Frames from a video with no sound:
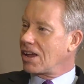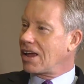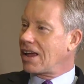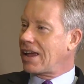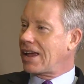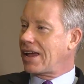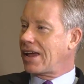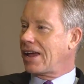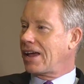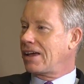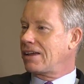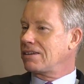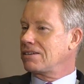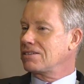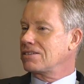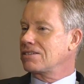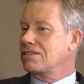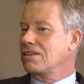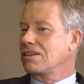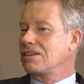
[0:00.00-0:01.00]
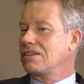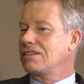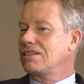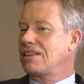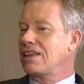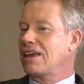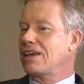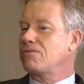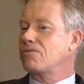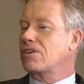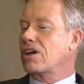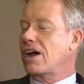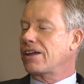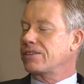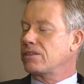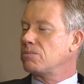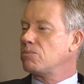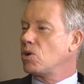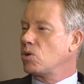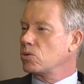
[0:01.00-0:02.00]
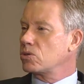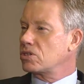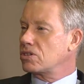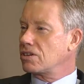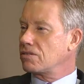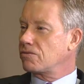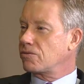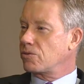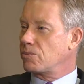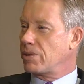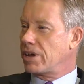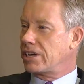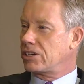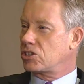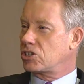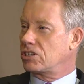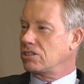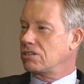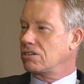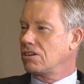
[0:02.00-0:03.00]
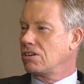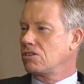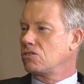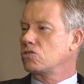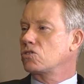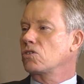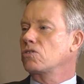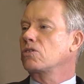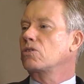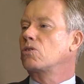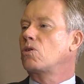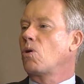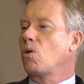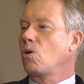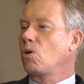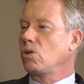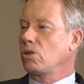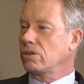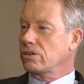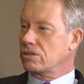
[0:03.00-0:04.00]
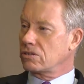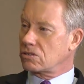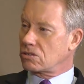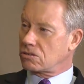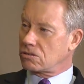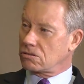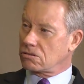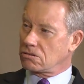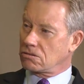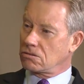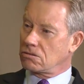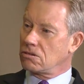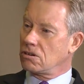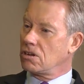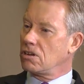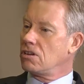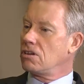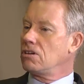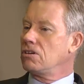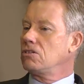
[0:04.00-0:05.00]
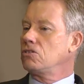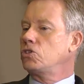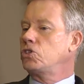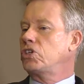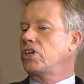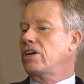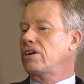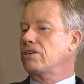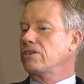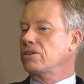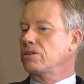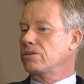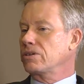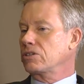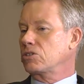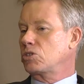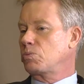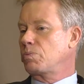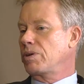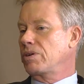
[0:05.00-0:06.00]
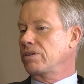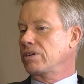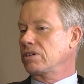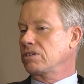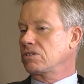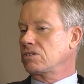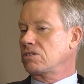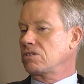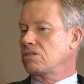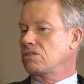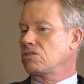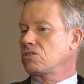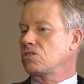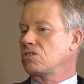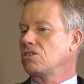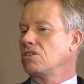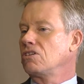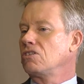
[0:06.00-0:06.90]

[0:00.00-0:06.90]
and they've got the most information. So the goal is to share your experiences,